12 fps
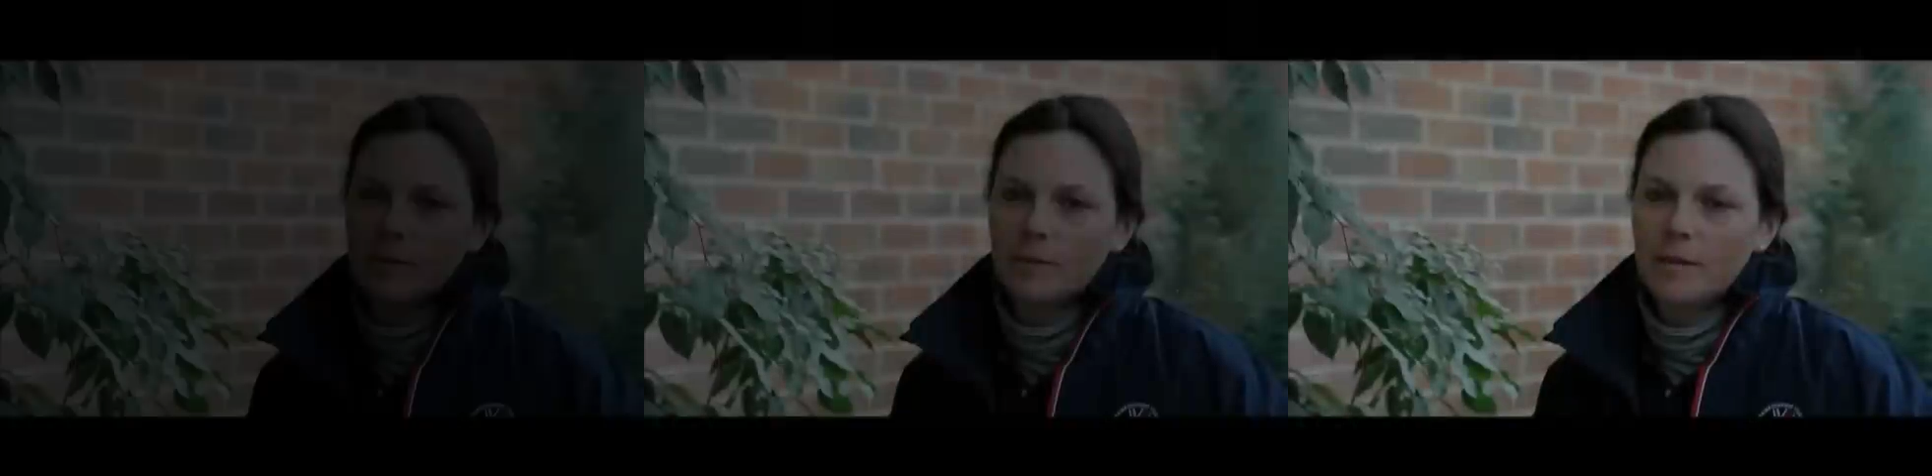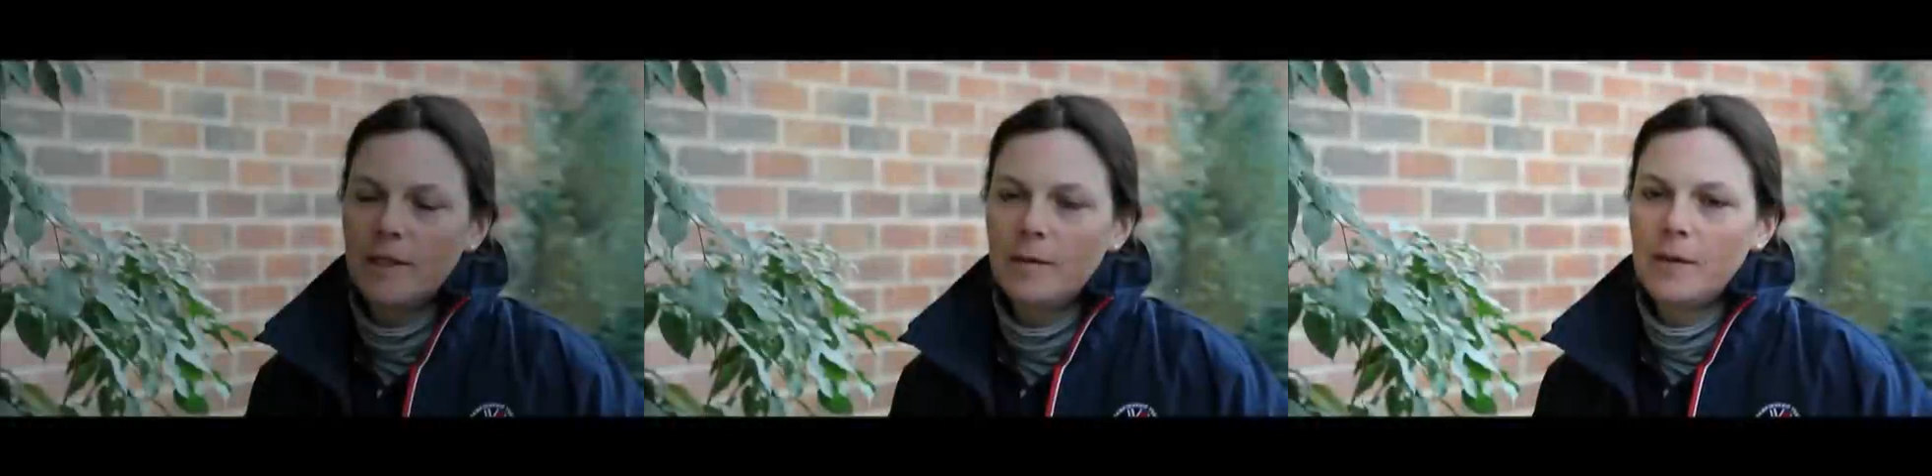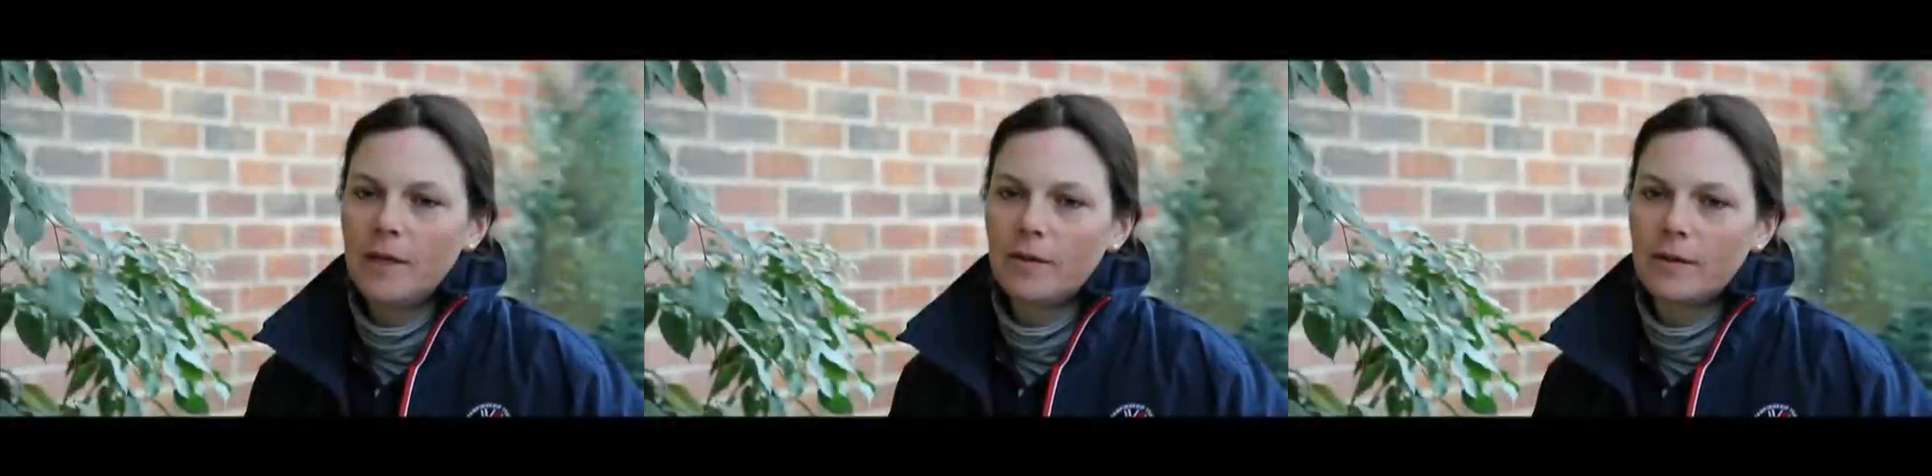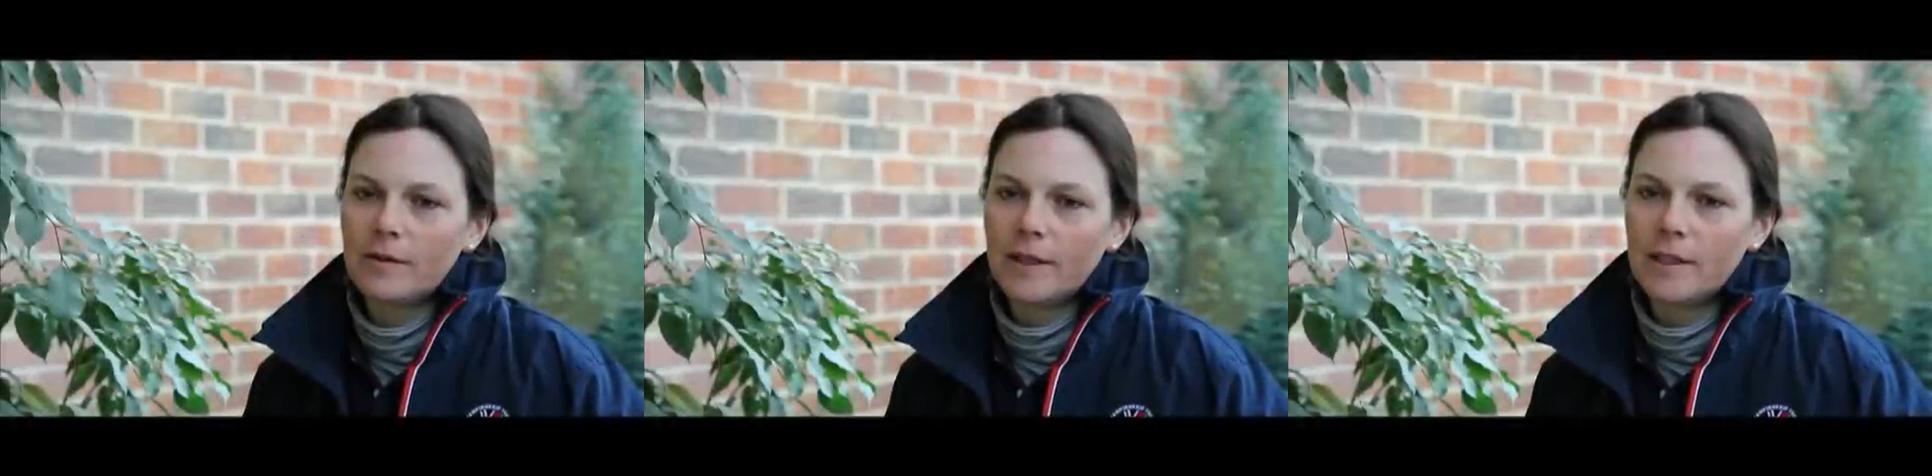When I went
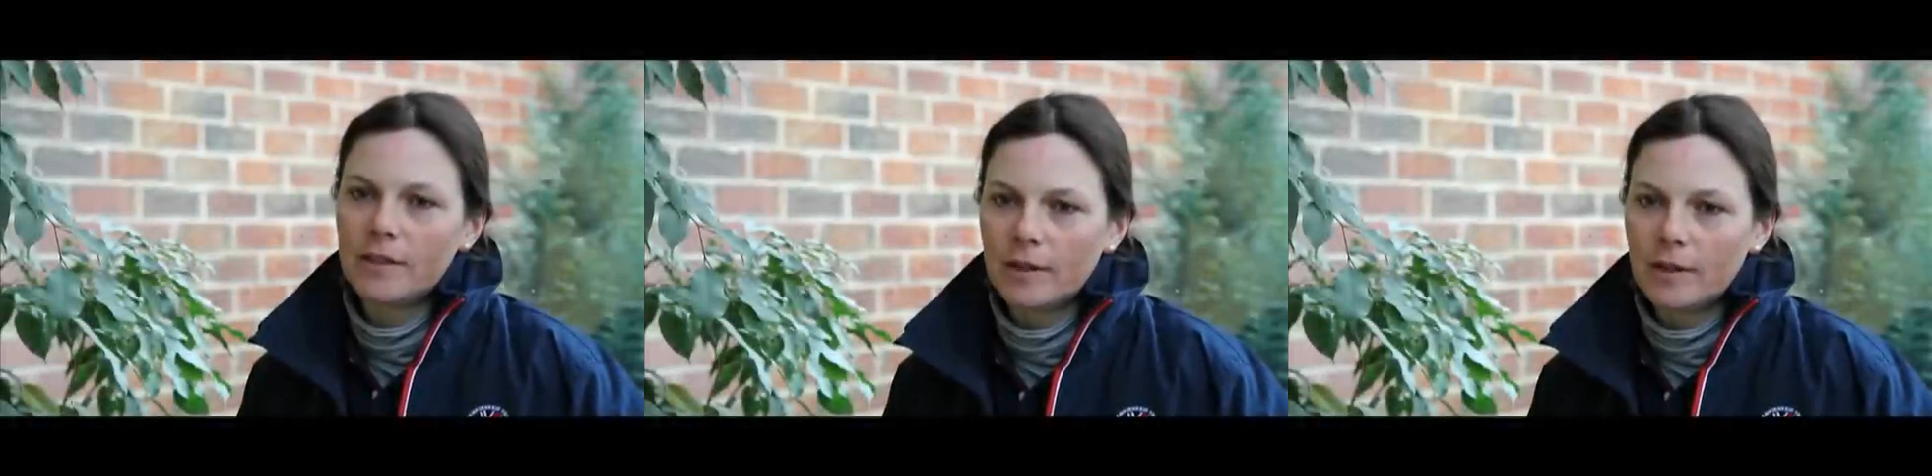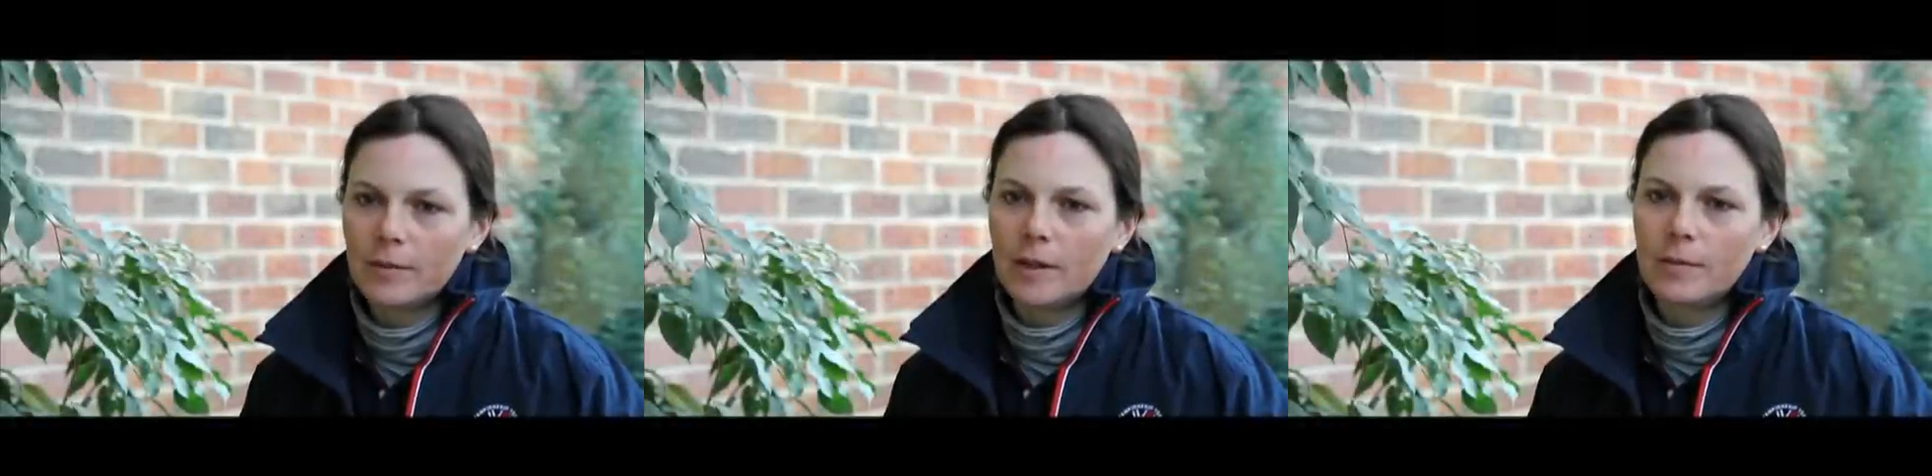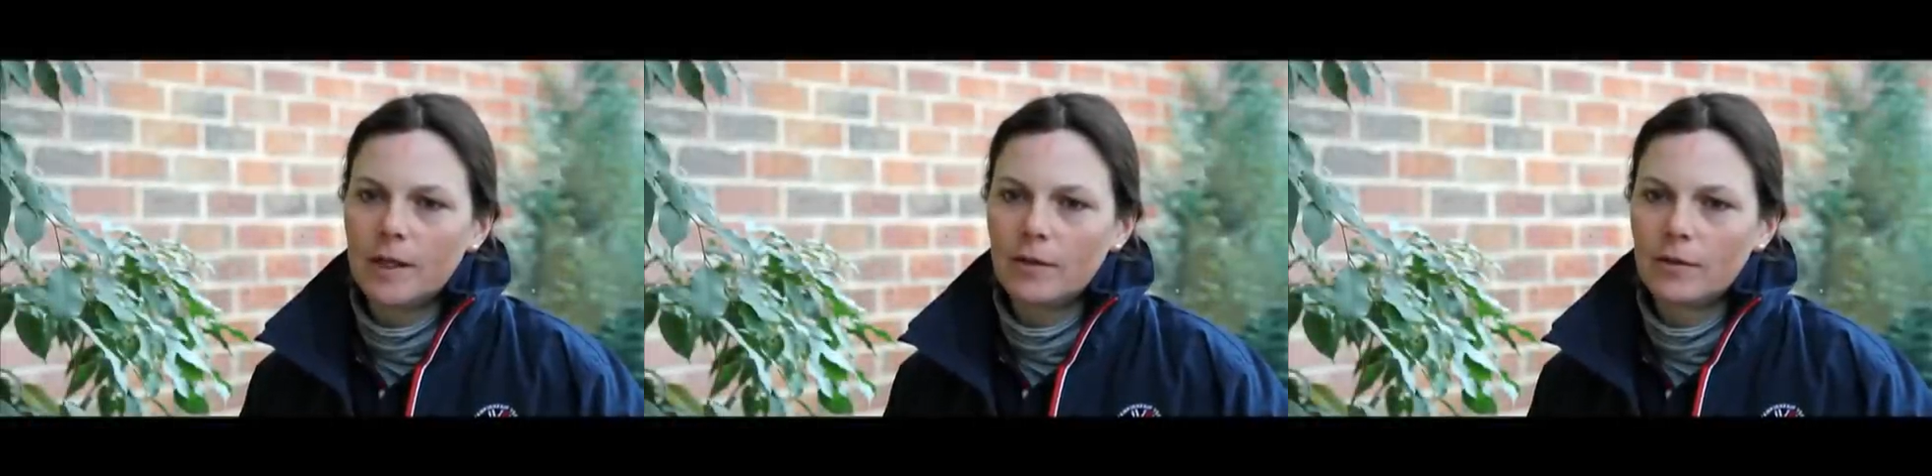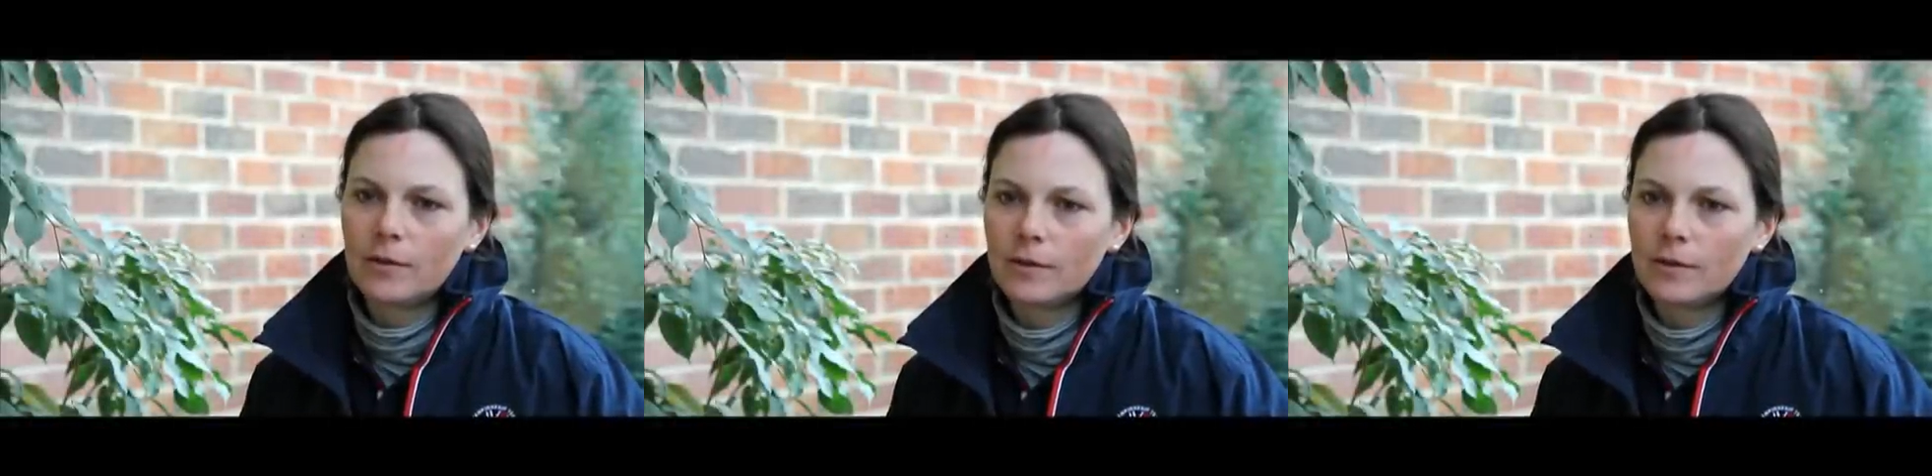to Greenwich, I went